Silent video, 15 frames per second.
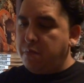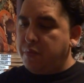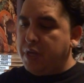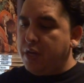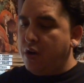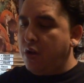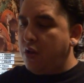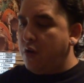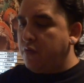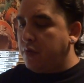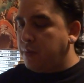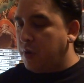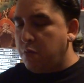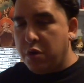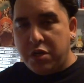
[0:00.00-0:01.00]
and pee all over
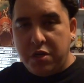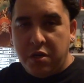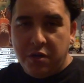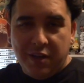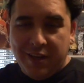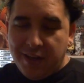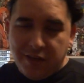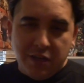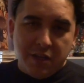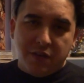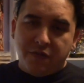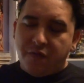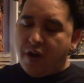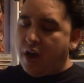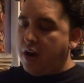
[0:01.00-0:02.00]
me, which
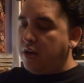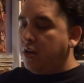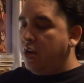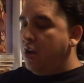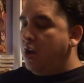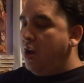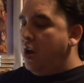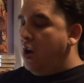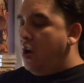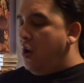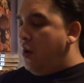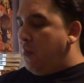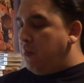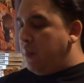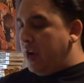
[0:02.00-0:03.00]
is fine.
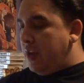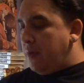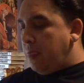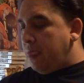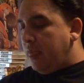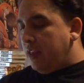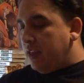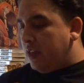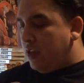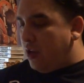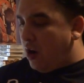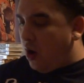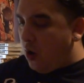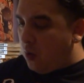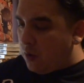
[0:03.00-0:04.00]
But,
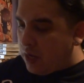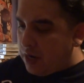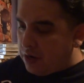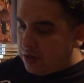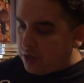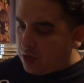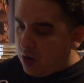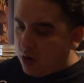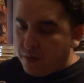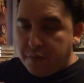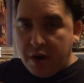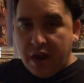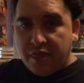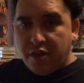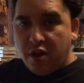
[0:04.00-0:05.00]
here's a carpet
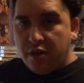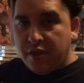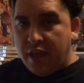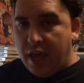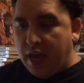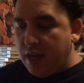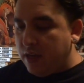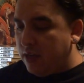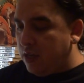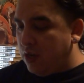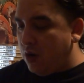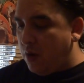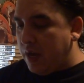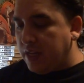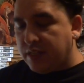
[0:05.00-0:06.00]
python that,
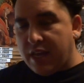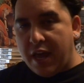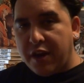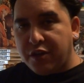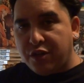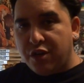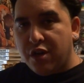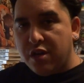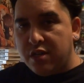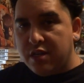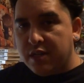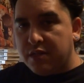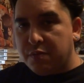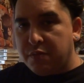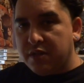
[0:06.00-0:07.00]
has got a good
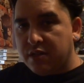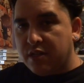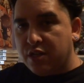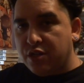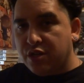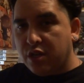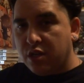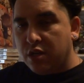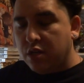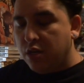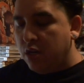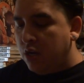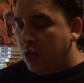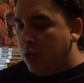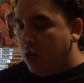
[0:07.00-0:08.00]
disposition.
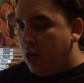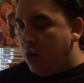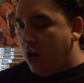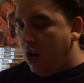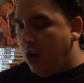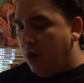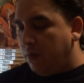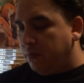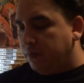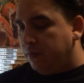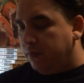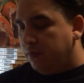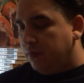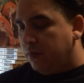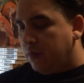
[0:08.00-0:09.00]

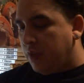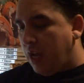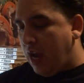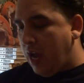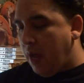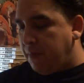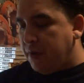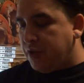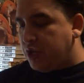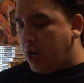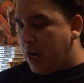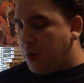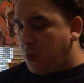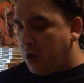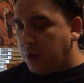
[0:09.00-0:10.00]
I've been
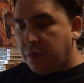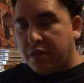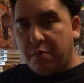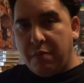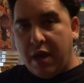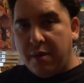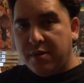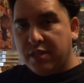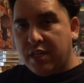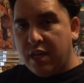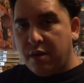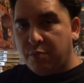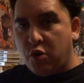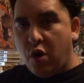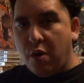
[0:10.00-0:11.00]
trying to work with the babies,
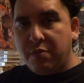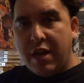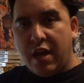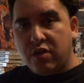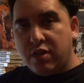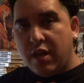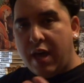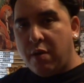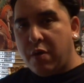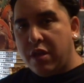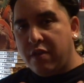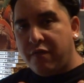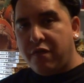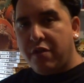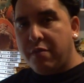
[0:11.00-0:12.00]
getting them calmed down, so that
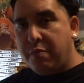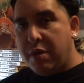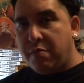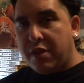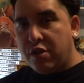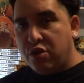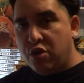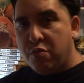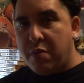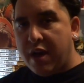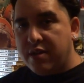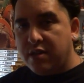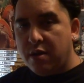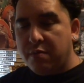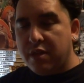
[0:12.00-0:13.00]
way for the people that do
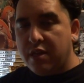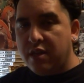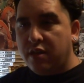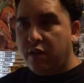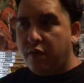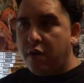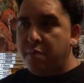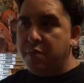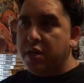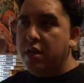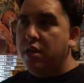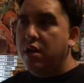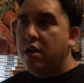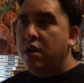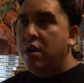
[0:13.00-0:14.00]
buy some of these from me,